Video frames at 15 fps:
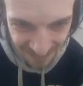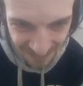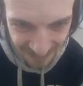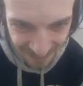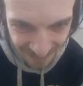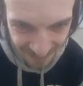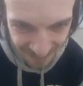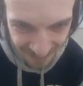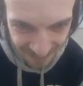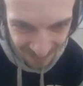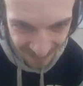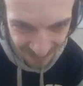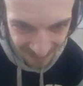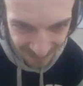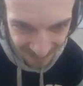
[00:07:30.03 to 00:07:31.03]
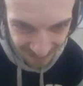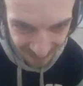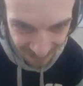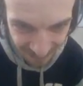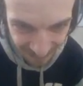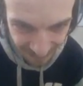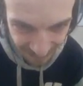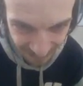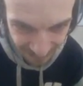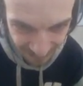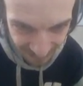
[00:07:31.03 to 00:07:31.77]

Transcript: No one is speaking in this clip.